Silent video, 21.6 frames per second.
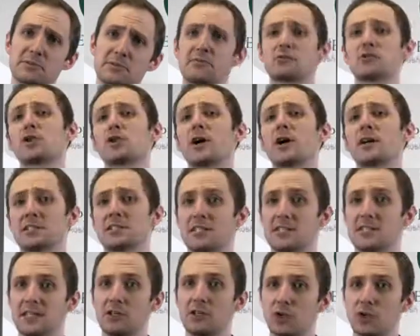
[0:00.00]
of
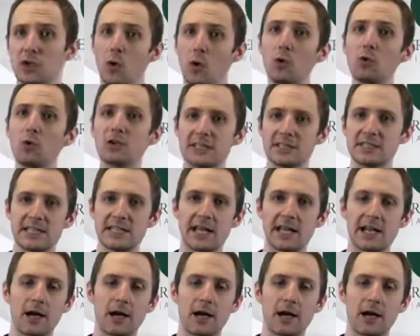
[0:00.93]
trusts that you can only set